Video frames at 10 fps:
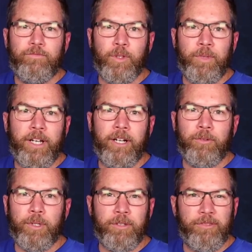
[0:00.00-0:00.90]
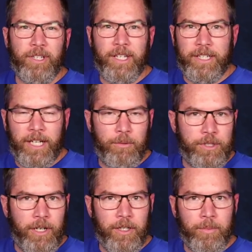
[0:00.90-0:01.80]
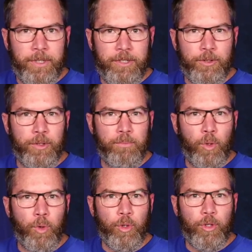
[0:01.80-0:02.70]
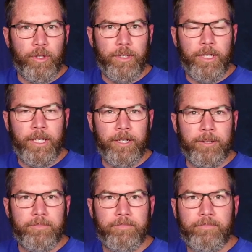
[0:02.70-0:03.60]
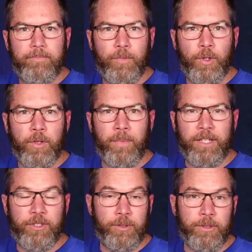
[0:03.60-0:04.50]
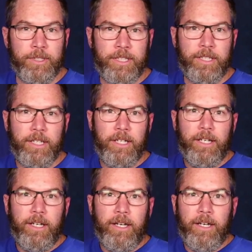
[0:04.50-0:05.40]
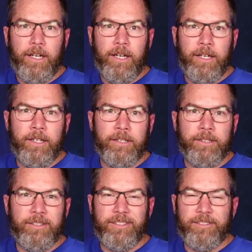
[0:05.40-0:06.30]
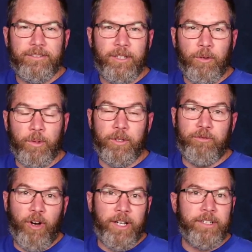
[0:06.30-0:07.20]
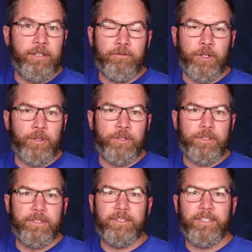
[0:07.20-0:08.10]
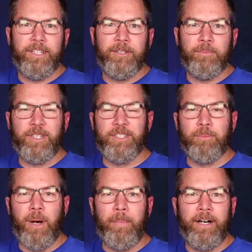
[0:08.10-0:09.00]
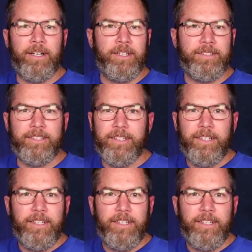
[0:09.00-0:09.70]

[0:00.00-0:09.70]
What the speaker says: from there, I really felt like God was calling me to do more with my schooling. And I really fought it at first, because in my mind,